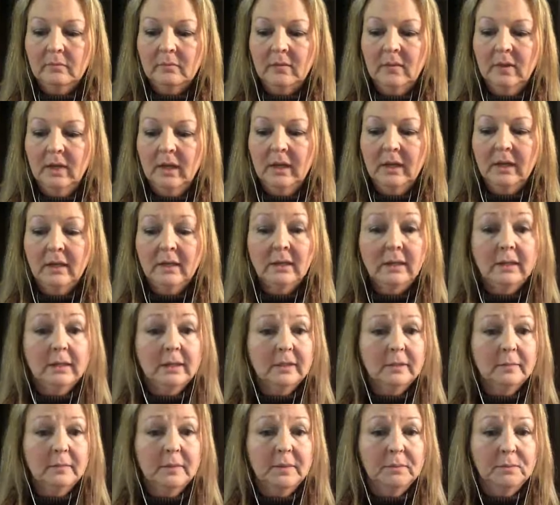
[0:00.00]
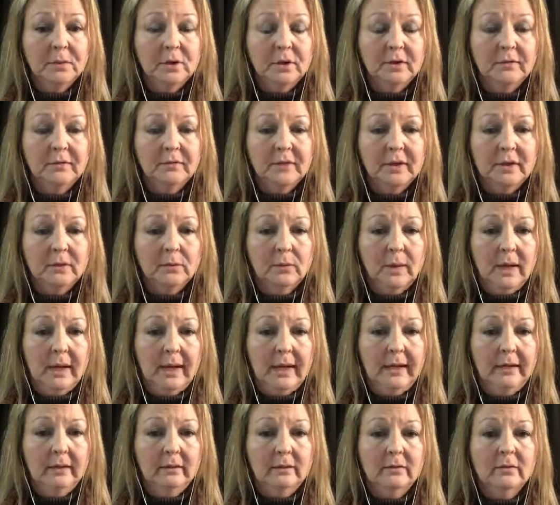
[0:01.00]
And it needs to be perfect. Why?
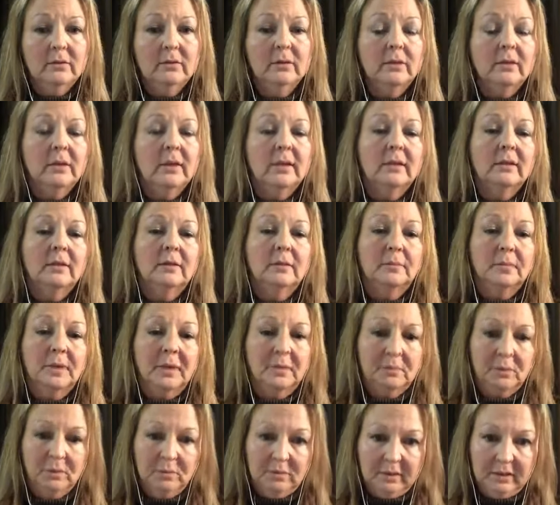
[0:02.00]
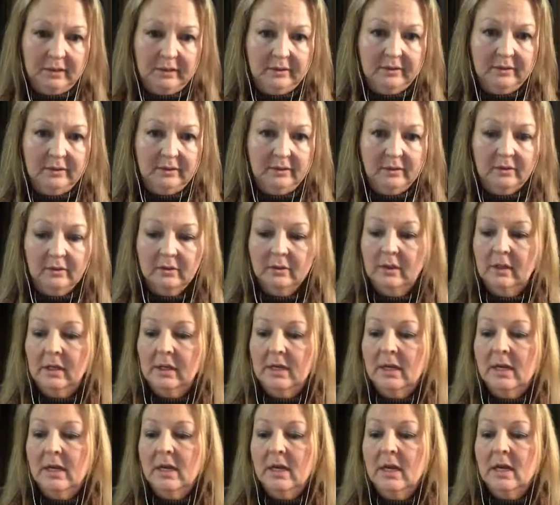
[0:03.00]
So that they're people pleasers.
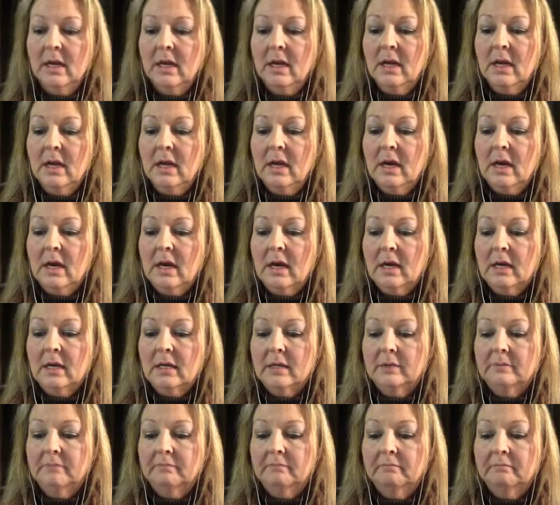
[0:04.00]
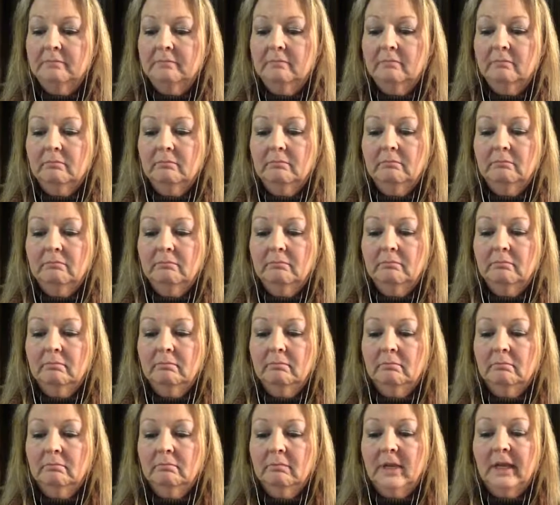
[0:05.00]
Um,
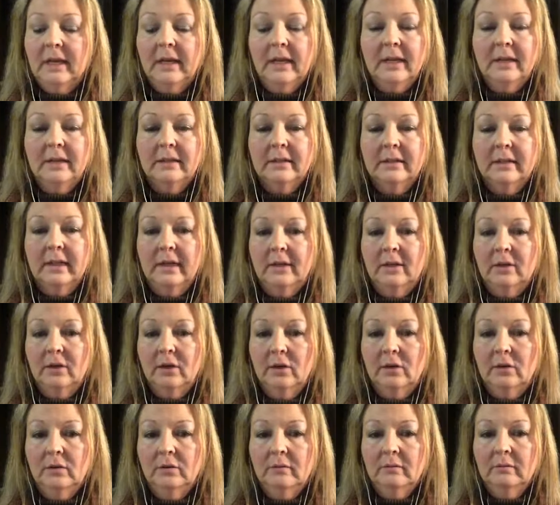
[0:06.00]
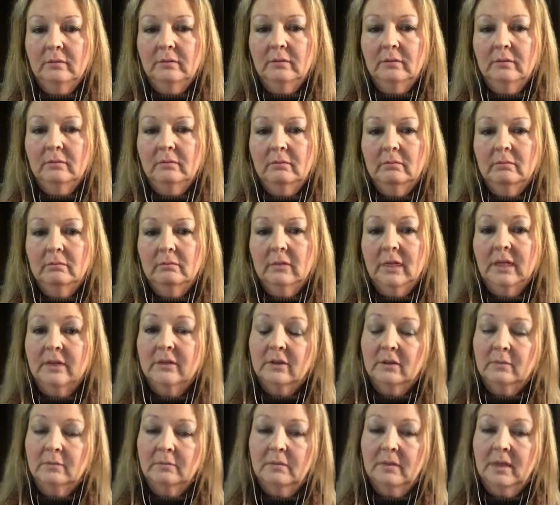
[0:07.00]
they can't say no. That's a,
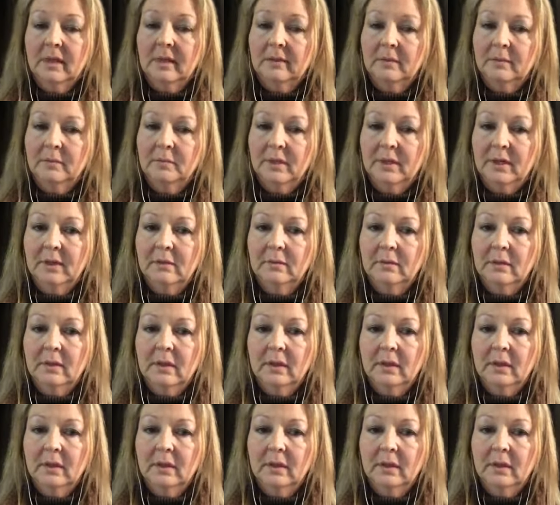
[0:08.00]
that's a big one.